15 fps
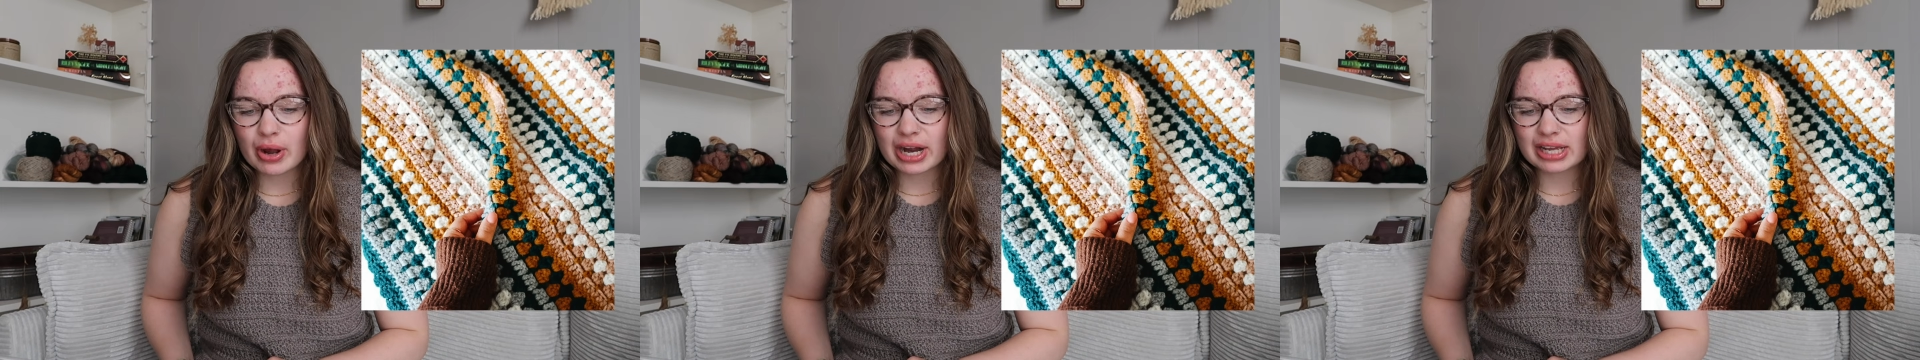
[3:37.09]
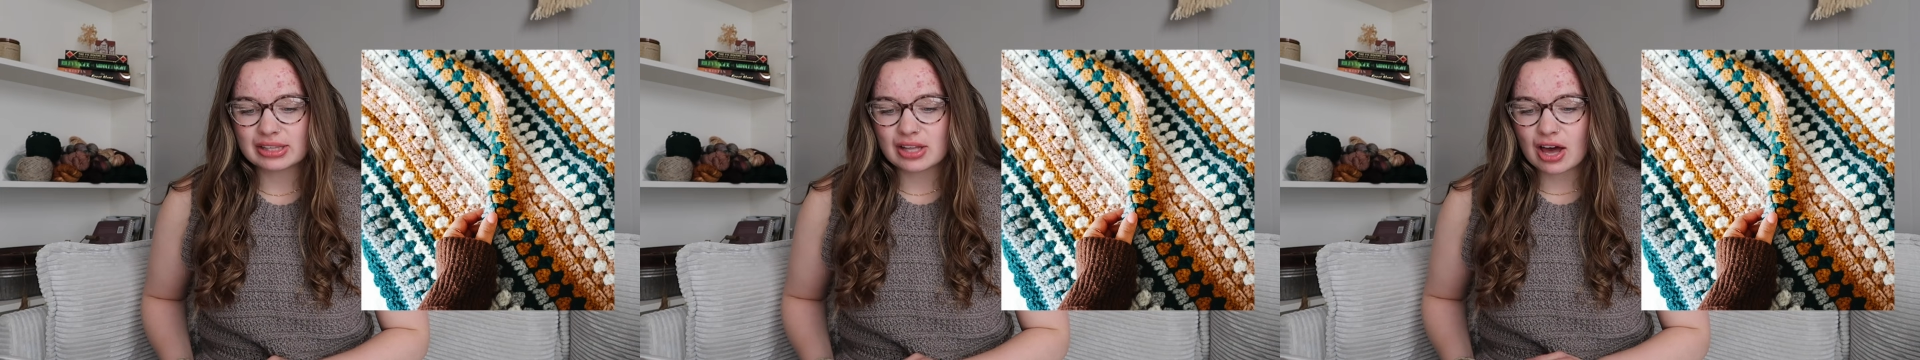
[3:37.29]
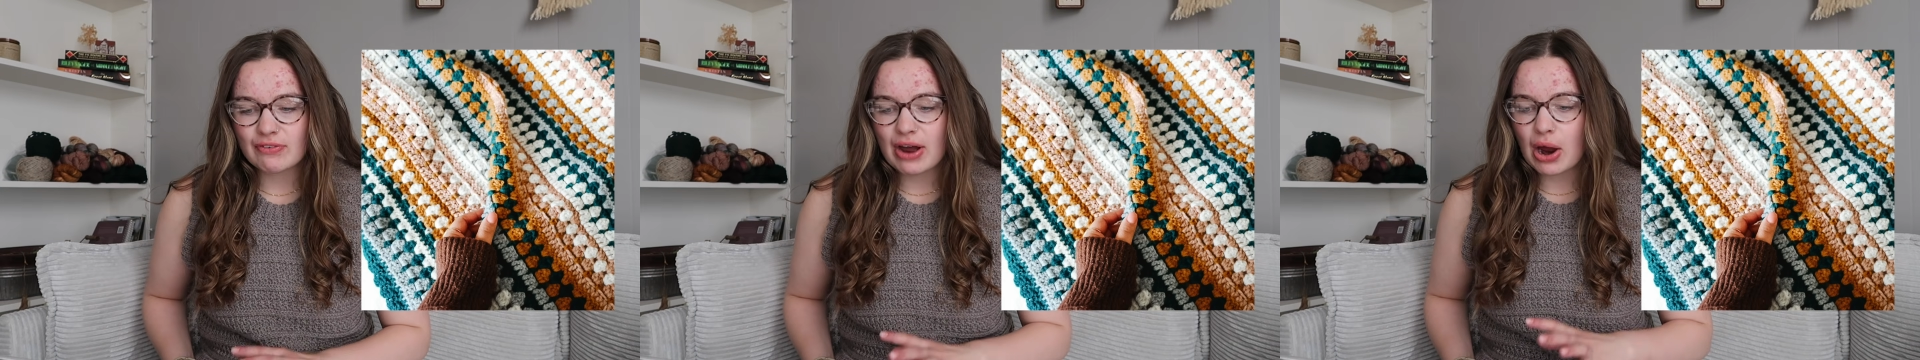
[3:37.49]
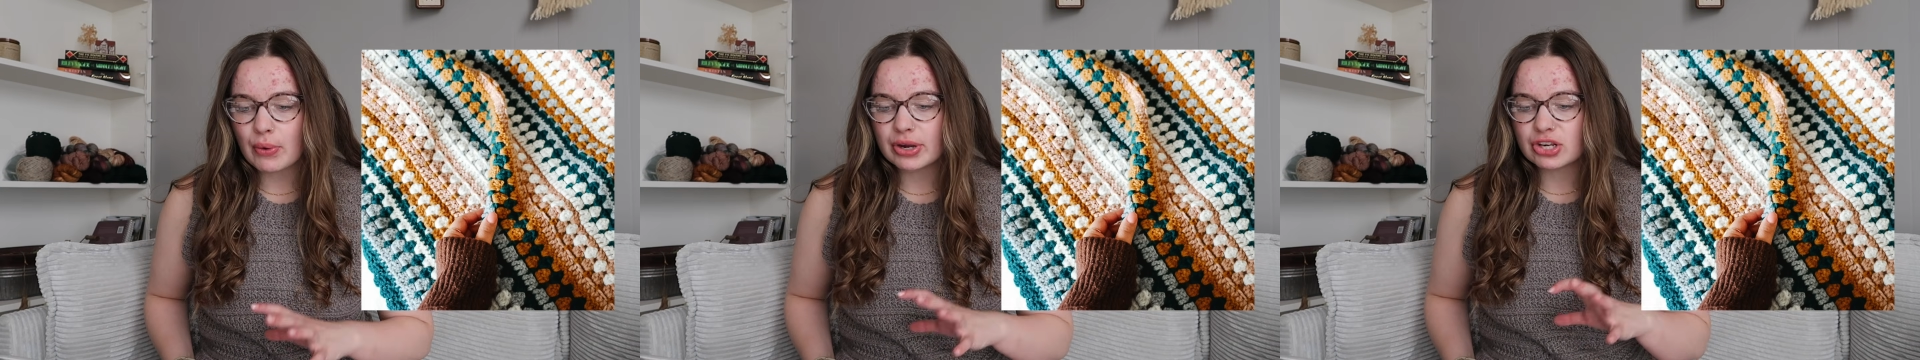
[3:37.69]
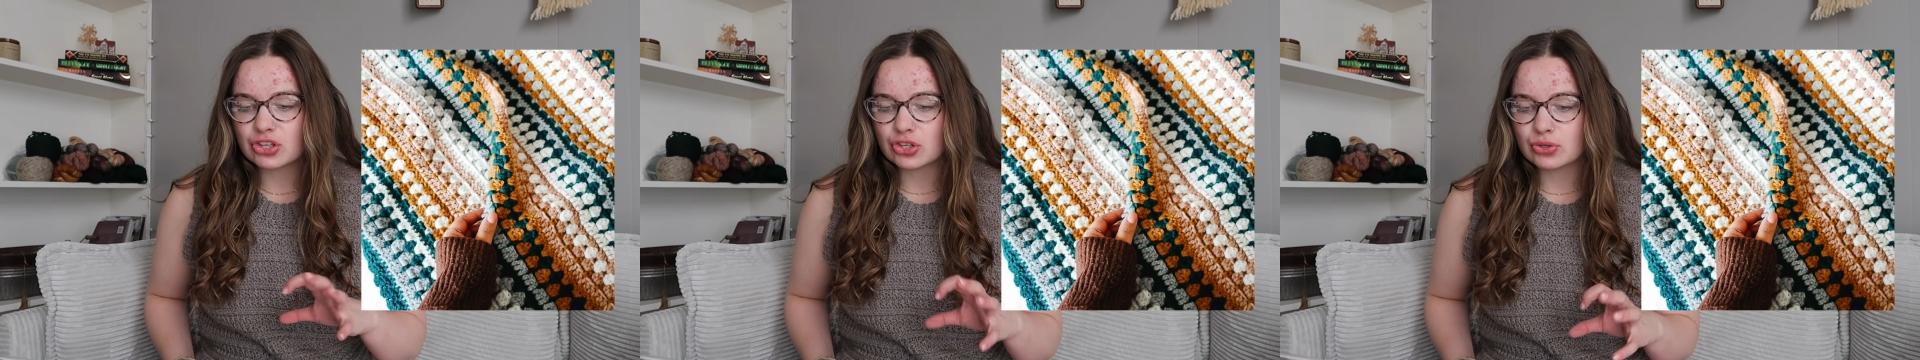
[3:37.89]
and I love how
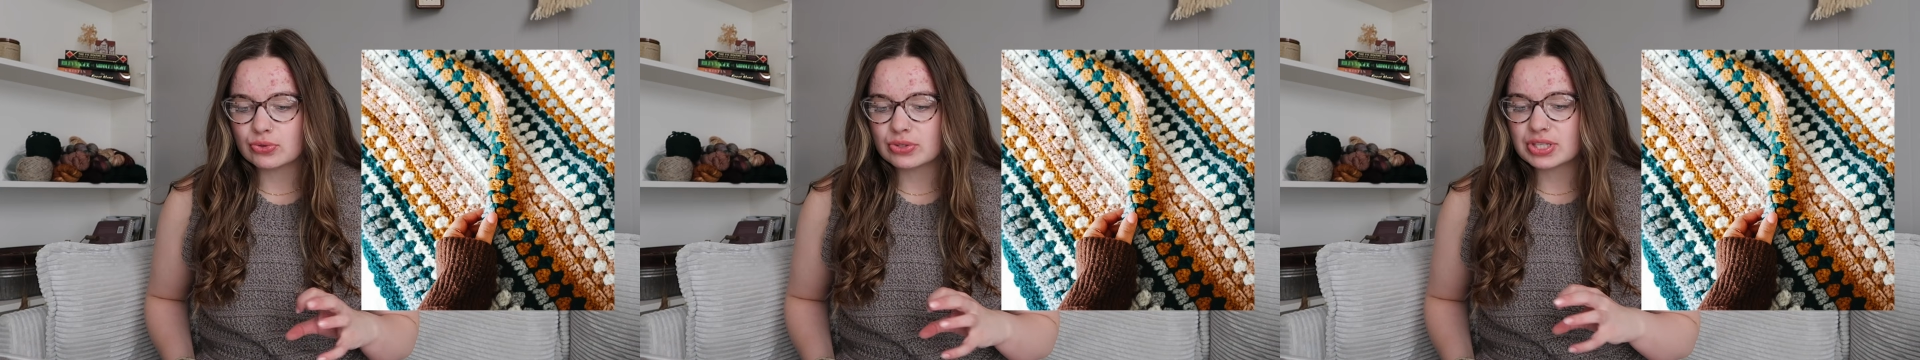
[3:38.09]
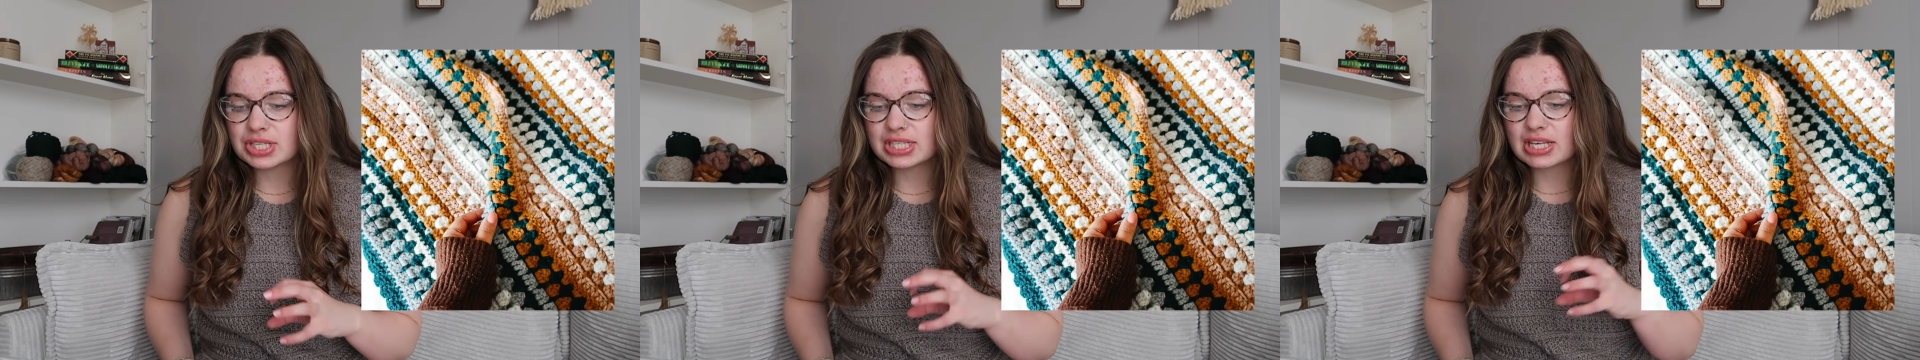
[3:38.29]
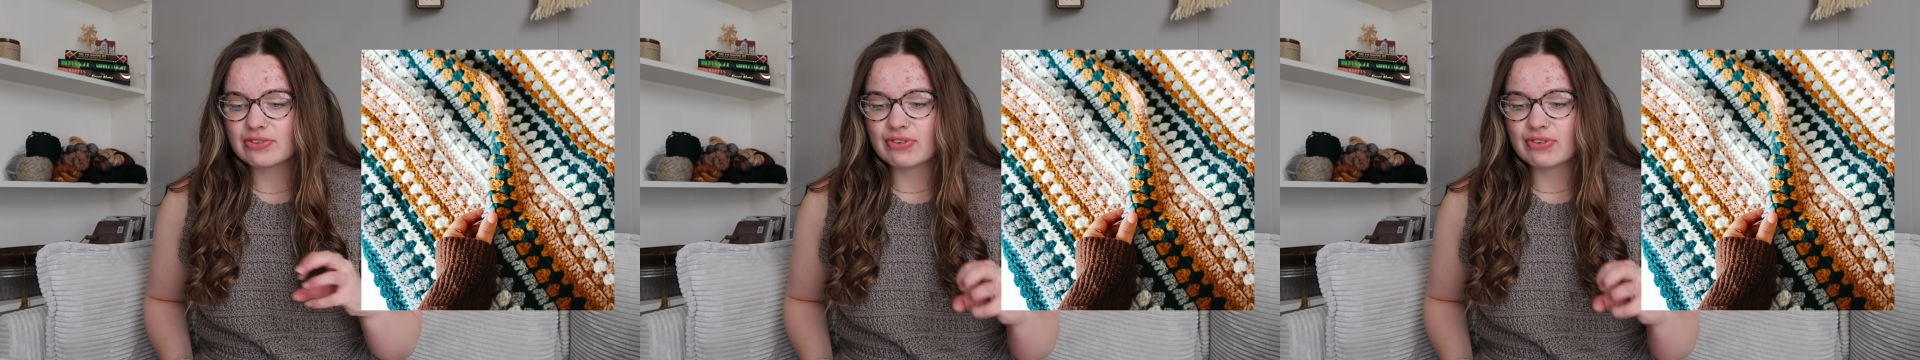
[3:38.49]
it uses